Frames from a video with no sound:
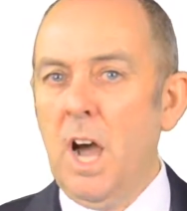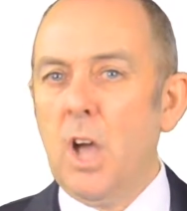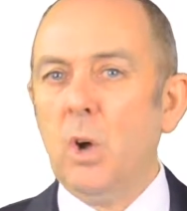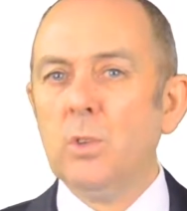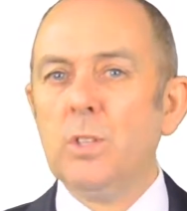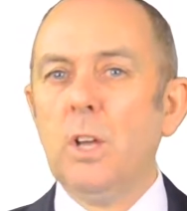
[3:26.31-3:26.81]
I
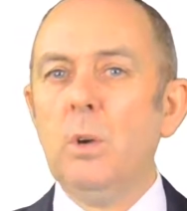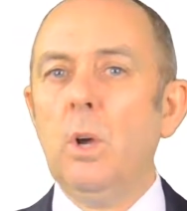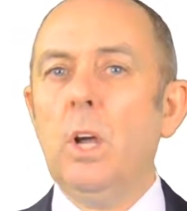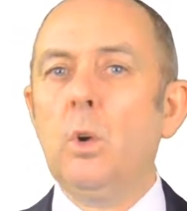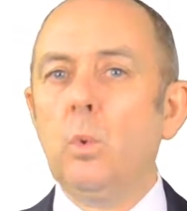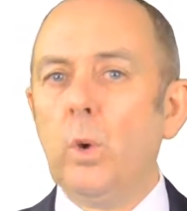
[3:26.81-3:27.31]
also
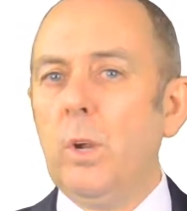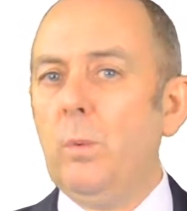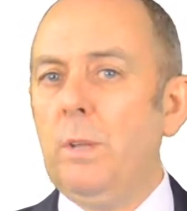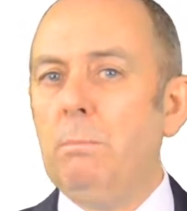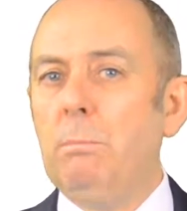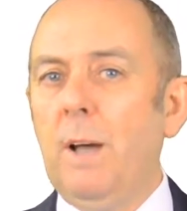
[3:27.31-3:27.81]
agree
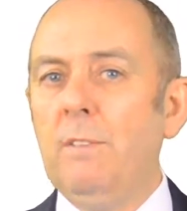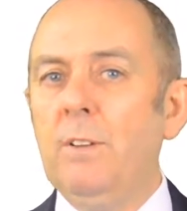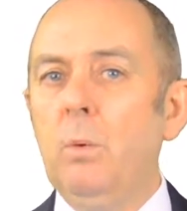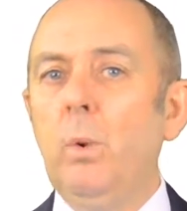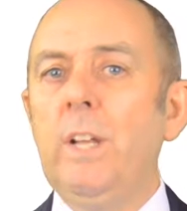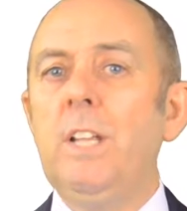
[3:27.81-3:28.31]
with
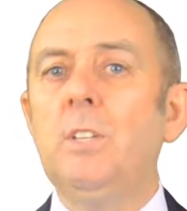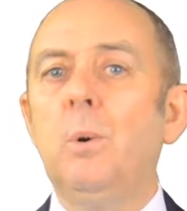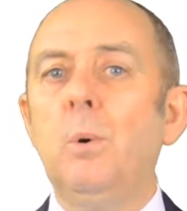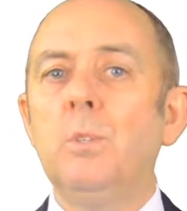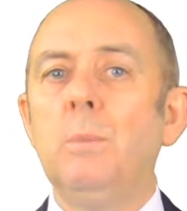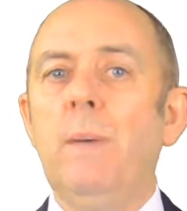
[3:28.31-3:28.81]
Buffett when he
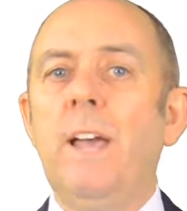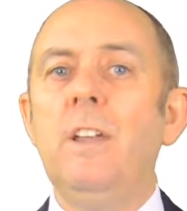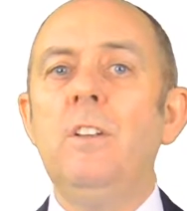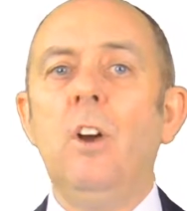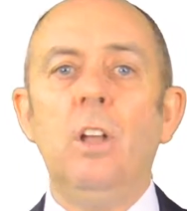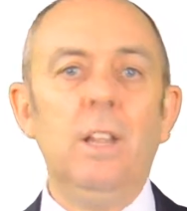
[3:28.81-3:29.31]
talks about
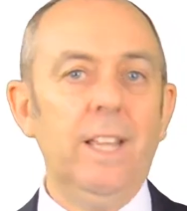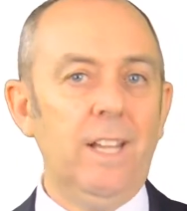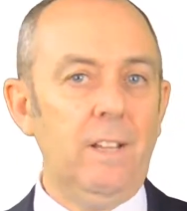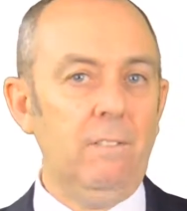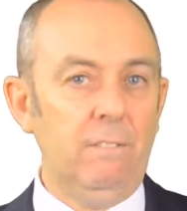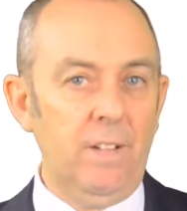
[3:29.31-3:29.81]
not
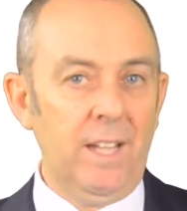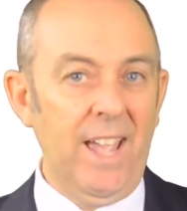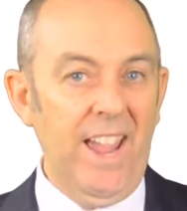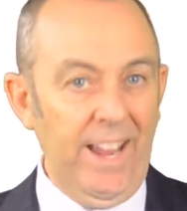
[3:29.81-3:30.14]
letting fear